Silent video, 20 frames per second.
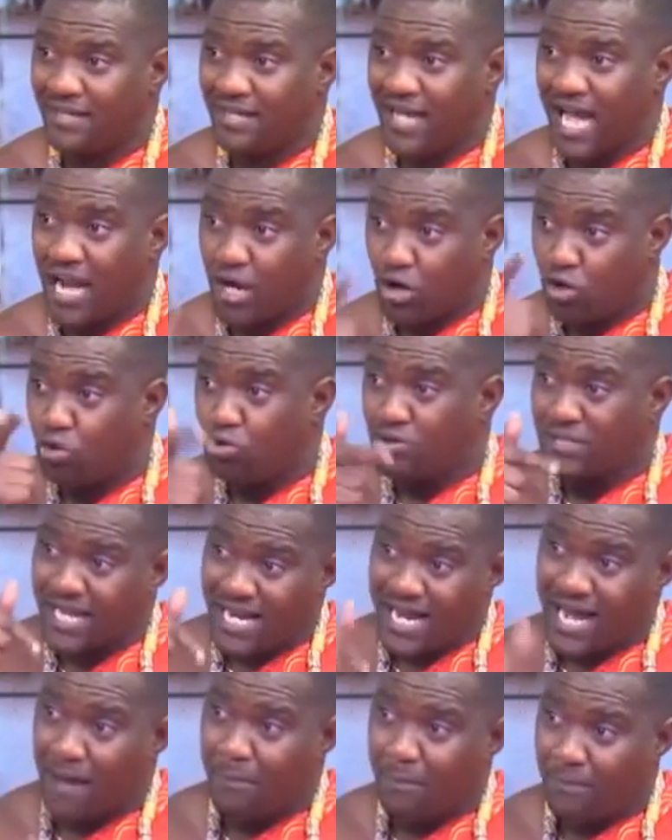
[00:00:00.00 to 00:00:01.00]
I closed the
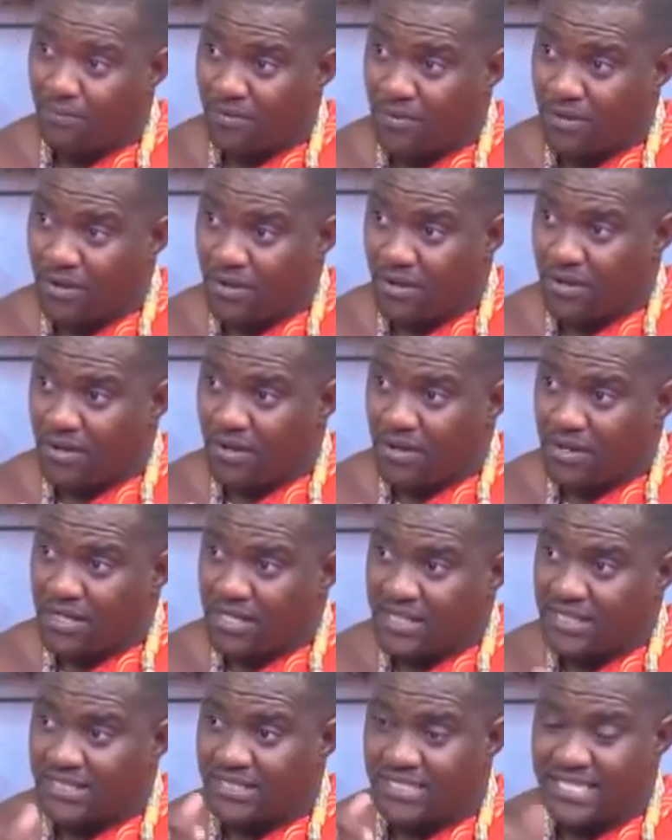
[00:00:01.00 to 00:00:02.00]
gap.
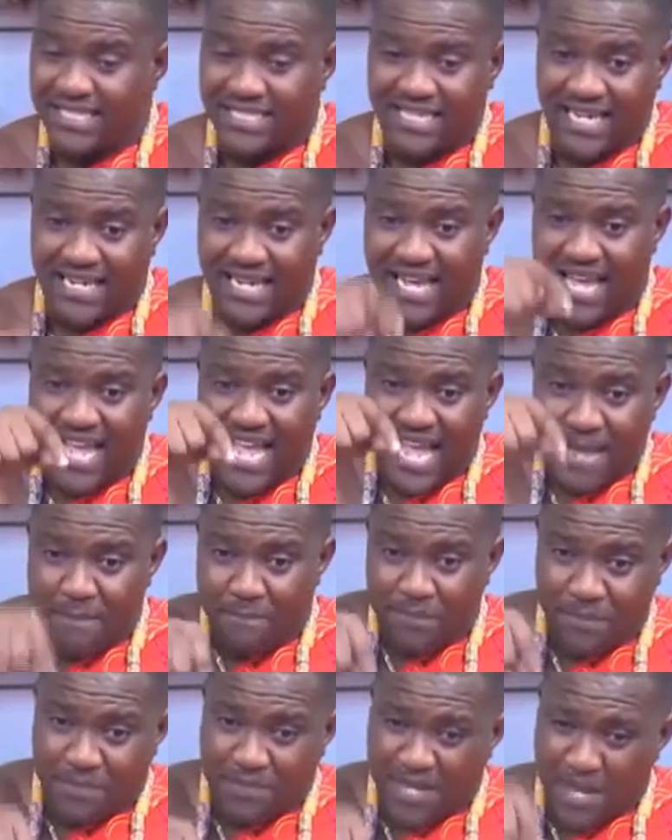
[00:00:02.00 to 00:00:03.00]
Sit na
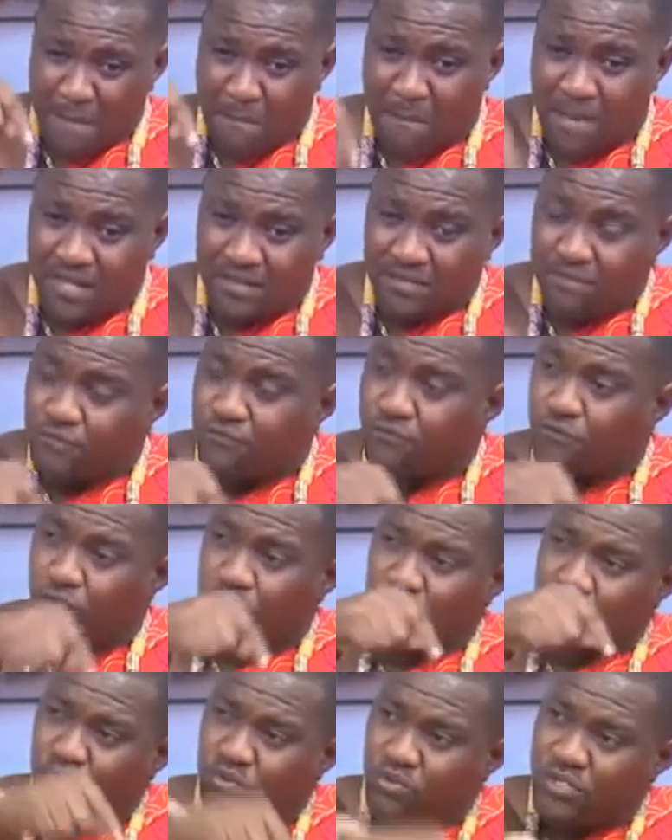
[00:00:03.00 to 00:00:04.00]
MPP a month before
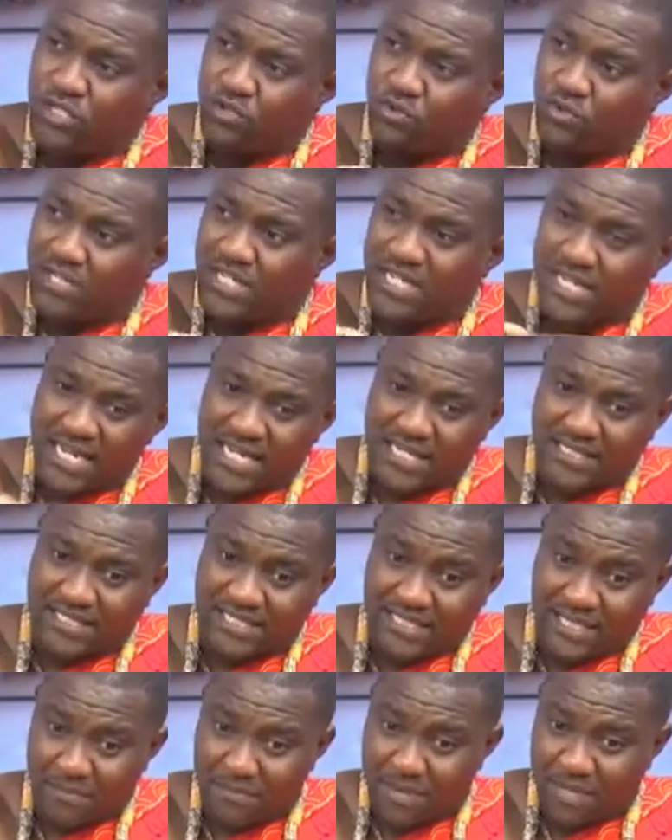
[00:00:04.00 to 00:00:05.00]
the 2020
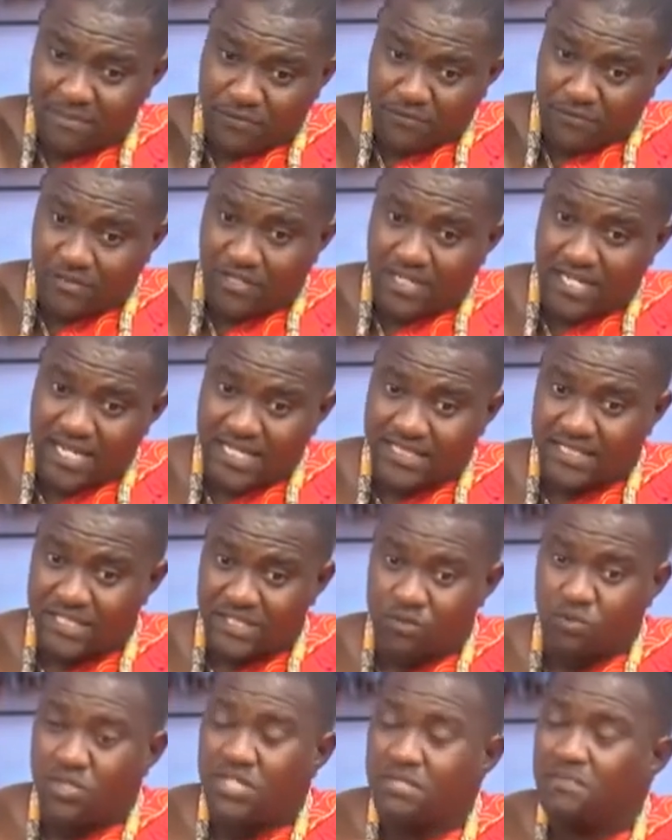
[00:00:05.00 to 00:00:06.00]
elections, a month before the
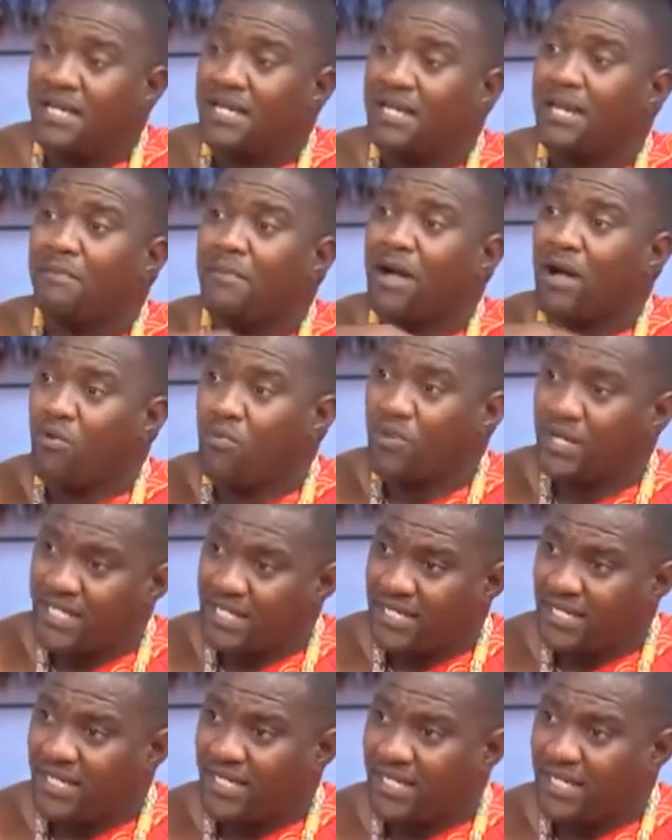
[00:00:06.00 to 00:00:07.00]
elections, when you na ma win.
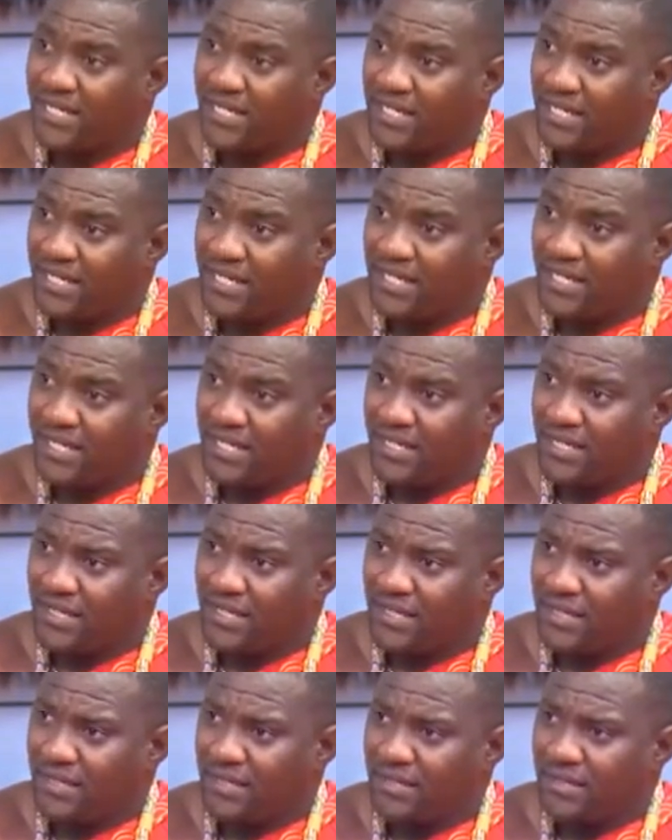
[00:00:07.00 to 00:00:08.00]

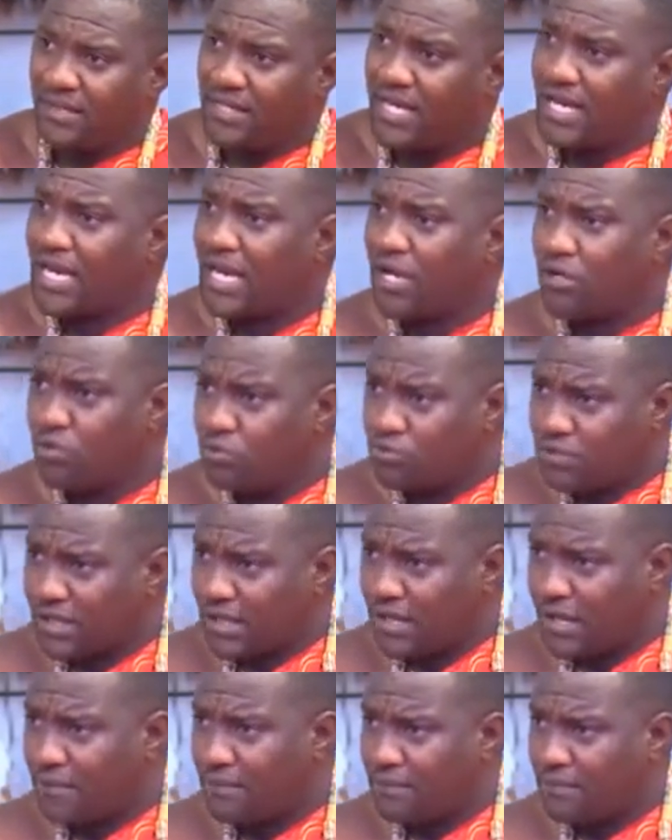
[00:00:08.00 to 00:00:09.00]
And I closed the
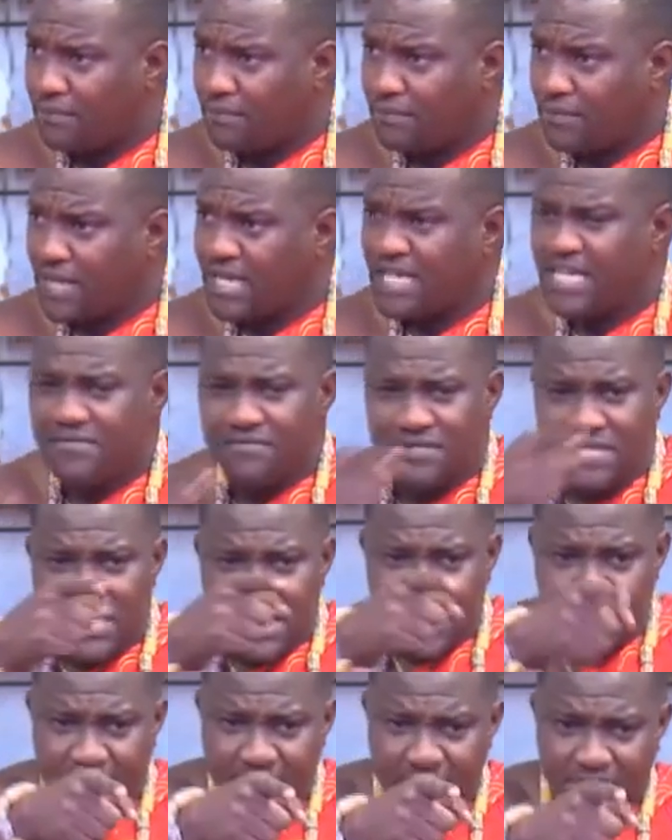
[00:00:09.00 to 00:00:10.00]
gap. And even
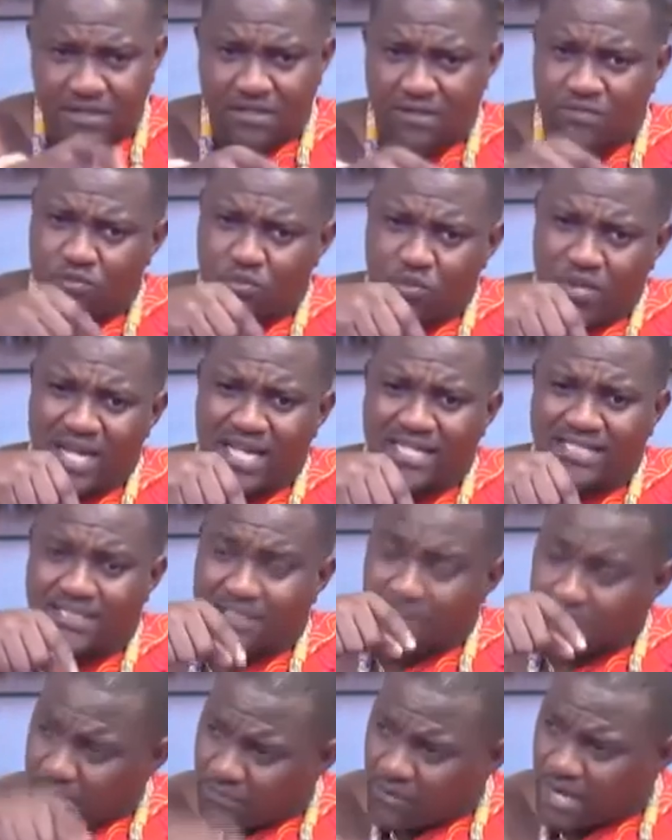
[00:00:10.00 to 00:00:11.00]
they themselves were
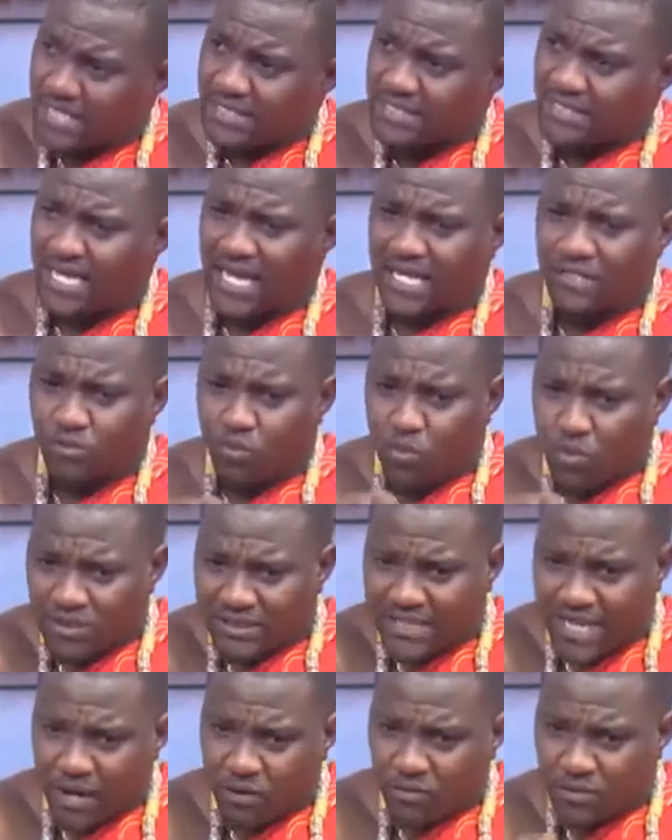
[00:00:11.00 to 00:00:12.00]
surprised at
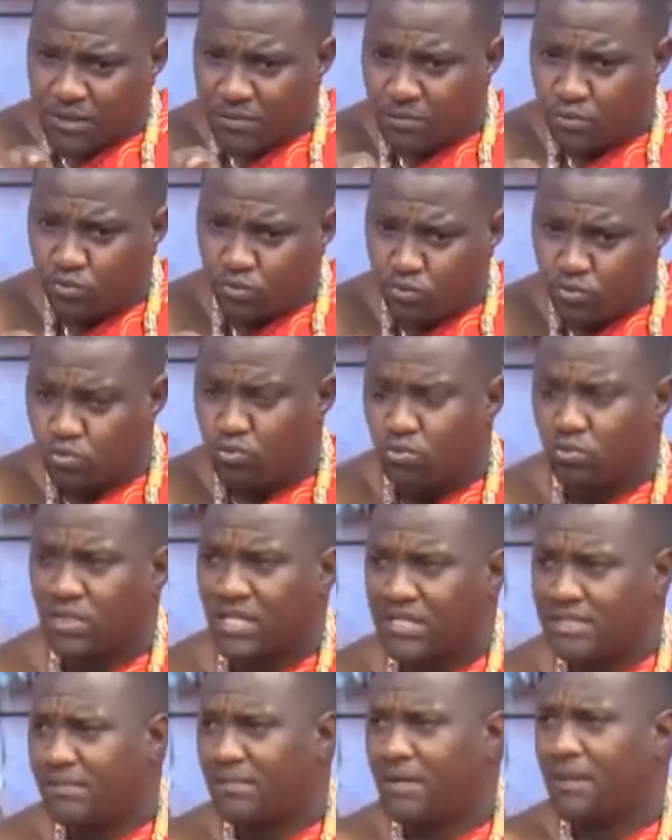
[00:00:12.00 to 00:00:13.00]
what I was able to do.
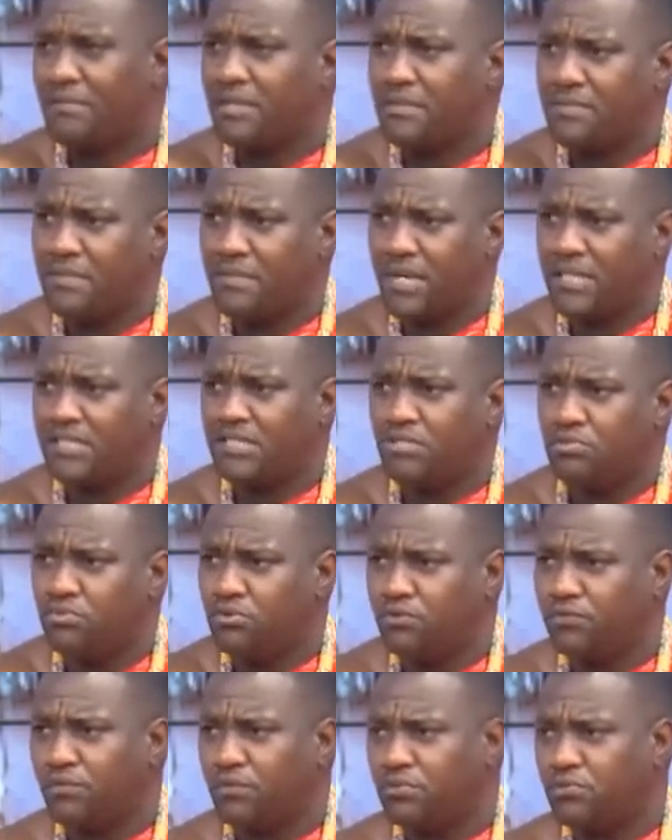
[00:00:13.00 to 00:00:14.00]
Now some of them are matching the
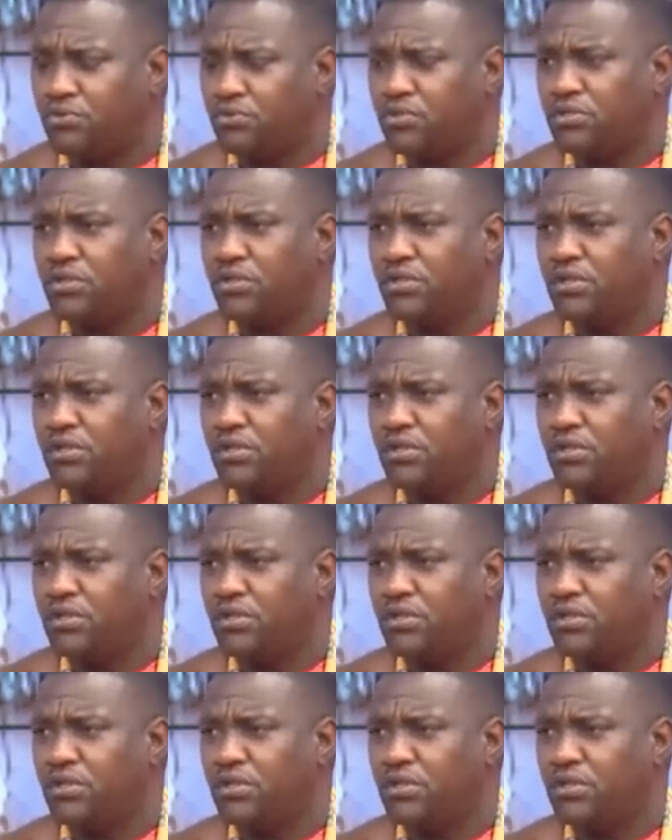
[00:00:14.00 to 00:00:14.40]
boot for boot.